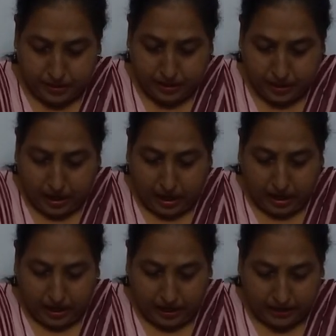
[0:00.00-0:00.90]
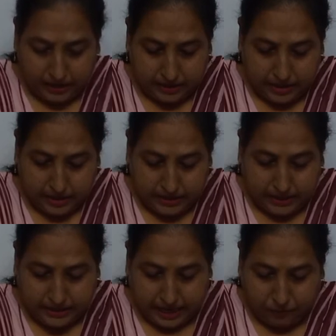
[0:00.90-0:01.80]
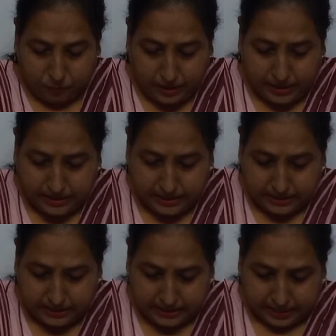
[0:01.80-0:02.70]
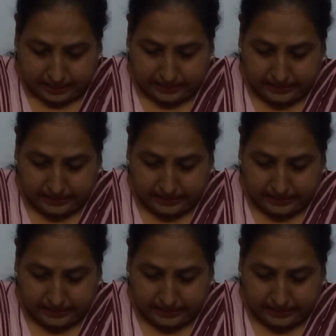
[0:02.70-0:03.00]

Ha ha. Think tank, what does it say?